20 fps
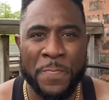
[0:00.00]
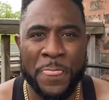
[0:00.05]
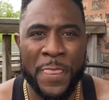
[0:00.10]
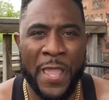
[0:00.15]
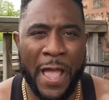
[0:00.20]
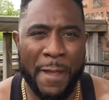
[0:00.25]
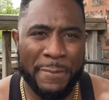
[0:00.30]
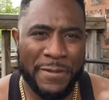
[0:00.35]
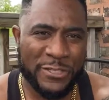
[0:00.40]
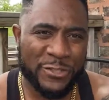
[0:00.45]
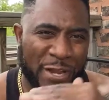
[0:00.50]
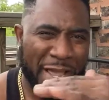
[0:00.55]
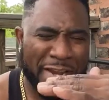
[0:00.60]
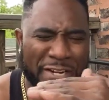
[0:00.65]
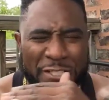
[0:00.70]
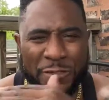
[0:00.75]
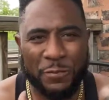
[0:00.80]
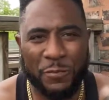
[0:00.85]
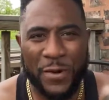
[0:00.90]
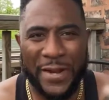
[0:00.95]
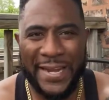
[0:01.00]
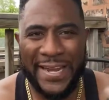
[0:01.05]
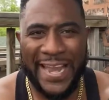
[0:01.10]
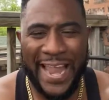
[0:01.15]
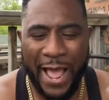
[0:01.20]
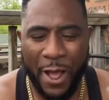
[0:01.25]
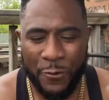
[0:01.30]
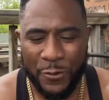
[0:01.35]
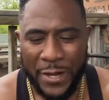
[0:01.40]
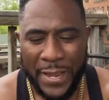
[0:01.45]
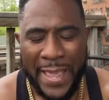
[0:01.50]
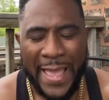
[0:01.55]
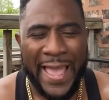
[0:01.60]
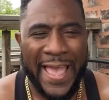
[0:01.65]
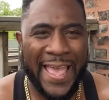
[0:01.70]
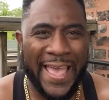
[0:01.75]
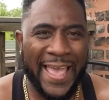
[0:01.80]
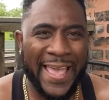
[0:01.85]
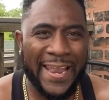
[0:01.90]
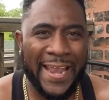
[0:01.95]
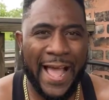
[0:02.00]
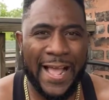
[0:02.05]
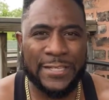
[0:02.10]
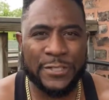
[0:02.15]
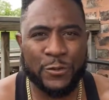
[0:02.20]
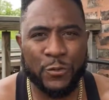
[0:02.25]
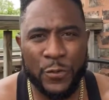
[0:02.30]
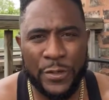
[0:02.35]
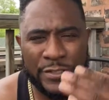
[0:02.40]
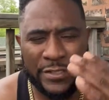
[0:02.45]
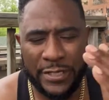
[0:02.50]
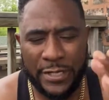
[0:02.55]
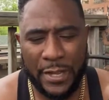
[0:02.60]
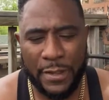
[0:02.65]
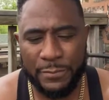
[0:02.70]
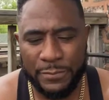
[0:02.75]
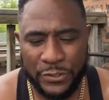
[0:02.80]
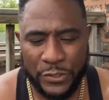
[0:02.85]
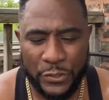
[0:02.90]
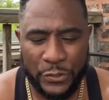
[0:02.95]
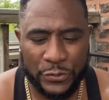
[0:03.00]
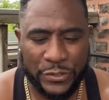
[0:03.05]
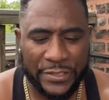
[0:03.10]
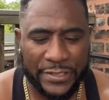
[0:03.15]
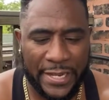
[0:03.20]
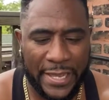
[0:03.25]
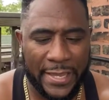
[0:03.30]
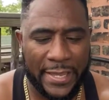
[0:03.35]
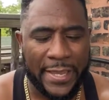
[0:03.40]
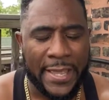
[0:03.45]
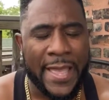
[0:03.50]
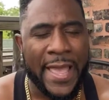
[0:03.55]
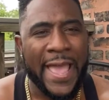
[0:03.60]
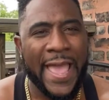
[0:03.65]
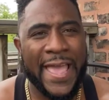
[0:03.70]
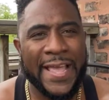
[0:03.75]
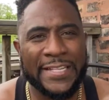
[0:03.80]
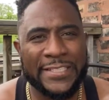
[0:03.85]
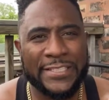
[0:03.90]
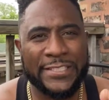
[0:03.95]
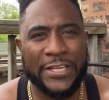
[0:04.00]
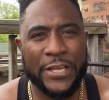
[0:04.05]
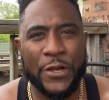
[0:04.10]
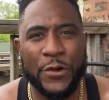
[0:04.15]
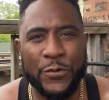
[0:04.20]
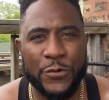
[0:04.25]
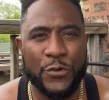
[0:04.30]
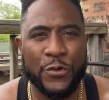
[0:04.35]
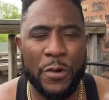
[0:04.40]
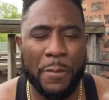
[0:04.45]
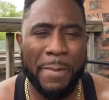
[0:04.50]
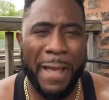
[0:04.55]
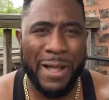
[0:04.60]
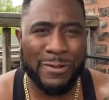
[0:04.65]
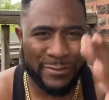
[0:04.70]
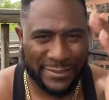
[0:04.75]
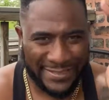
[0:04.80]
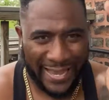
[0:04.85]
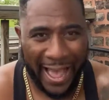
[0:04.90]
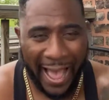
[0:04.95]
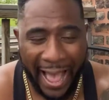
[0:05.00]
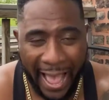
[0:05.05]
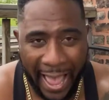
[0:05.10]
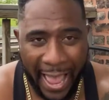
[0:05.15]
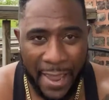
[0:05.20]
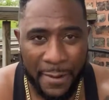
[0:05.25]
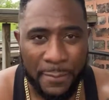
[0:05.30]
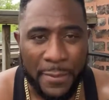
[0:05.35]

I've been trying to spread it out, and I just want to come to you today and tell you about time.